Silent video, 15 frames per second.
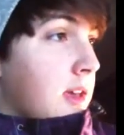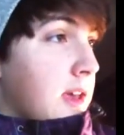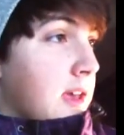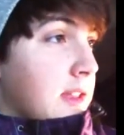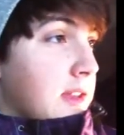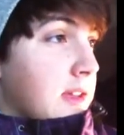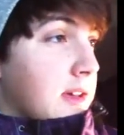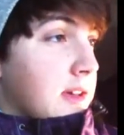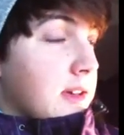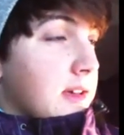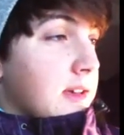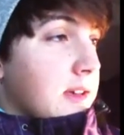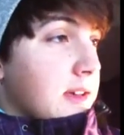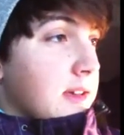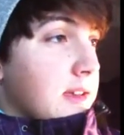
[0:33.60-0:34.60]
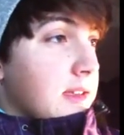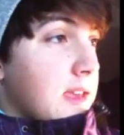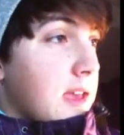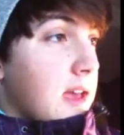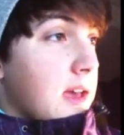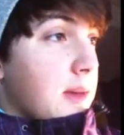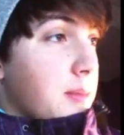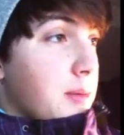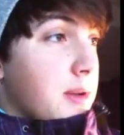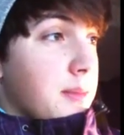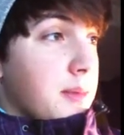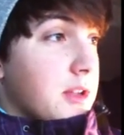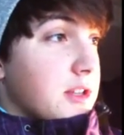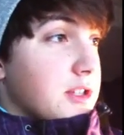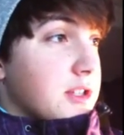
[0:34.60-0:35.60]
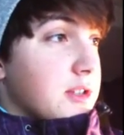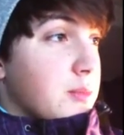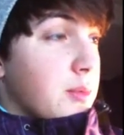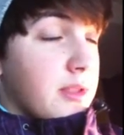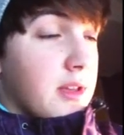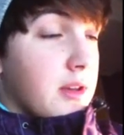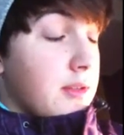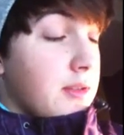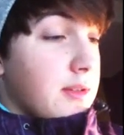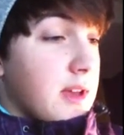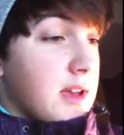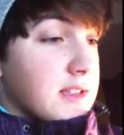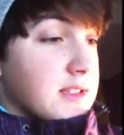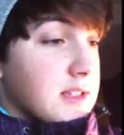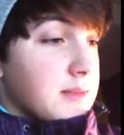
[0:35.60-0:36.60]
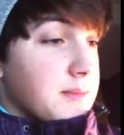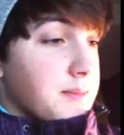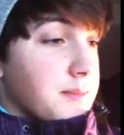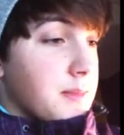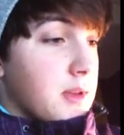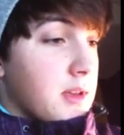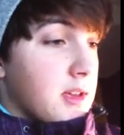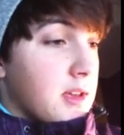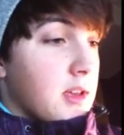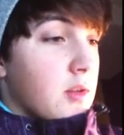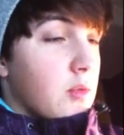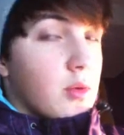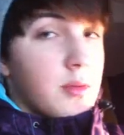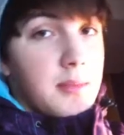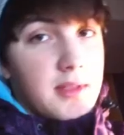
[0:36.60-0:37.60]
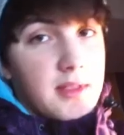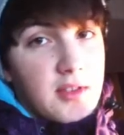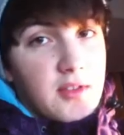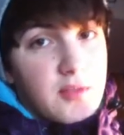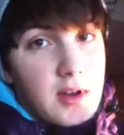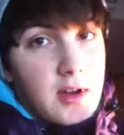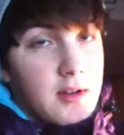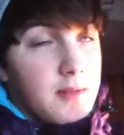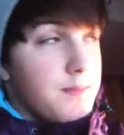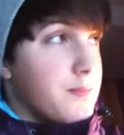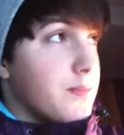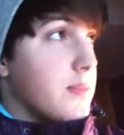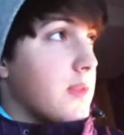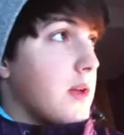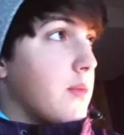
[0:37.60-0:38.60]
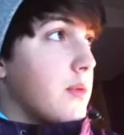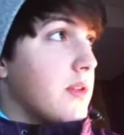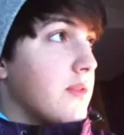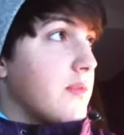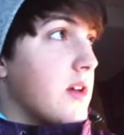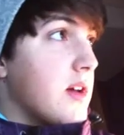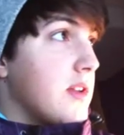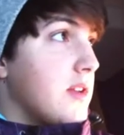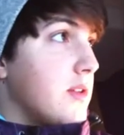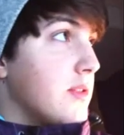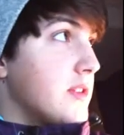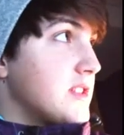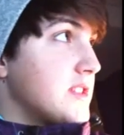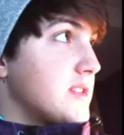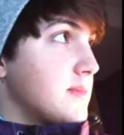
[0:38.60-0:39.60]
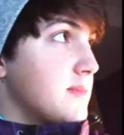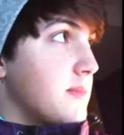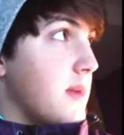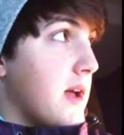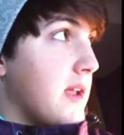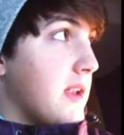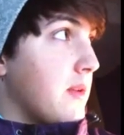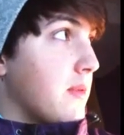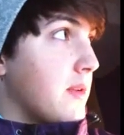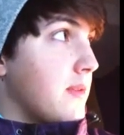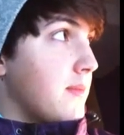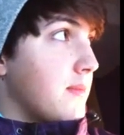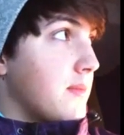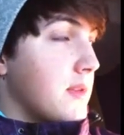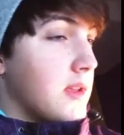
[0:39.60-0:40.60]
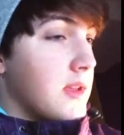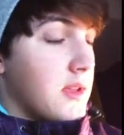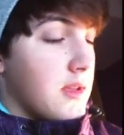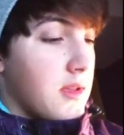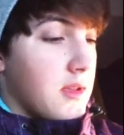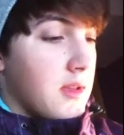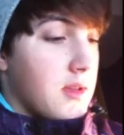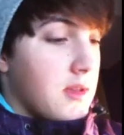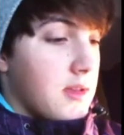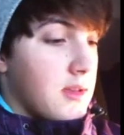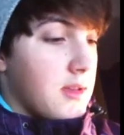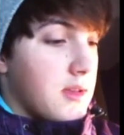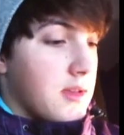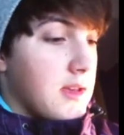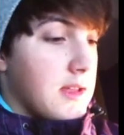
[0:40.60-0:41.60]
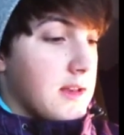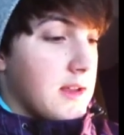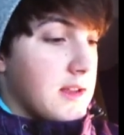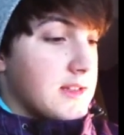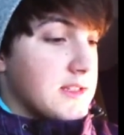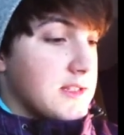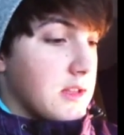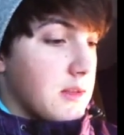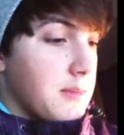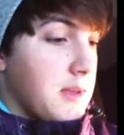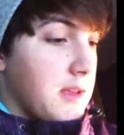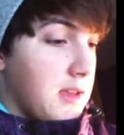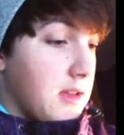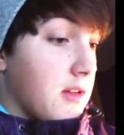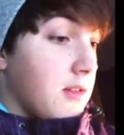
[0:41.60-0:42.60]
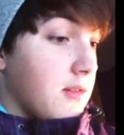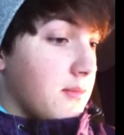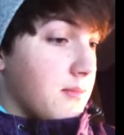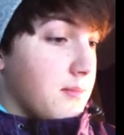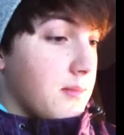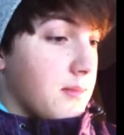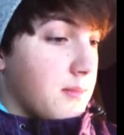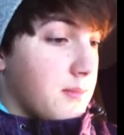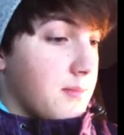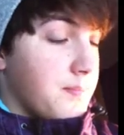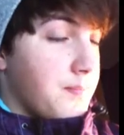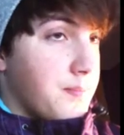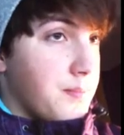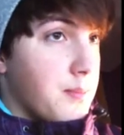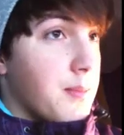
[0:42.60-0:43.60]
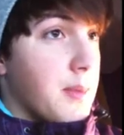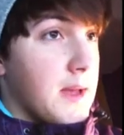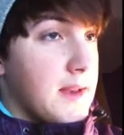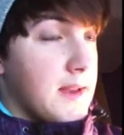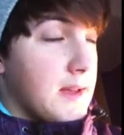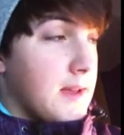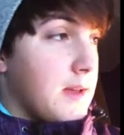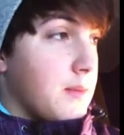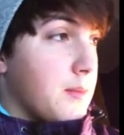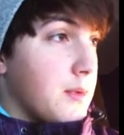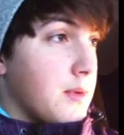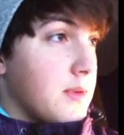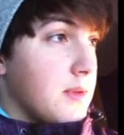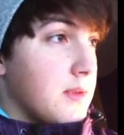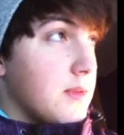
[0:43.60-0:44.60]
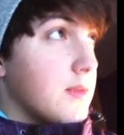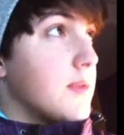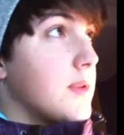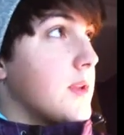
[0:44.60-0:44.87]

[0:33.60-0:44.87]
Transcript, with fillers: And yeah, pretty much. Without you guys, I wouldn't be this far. I wouldn't have gotten noticed by anyone. And I'd still be here, but I wouldn't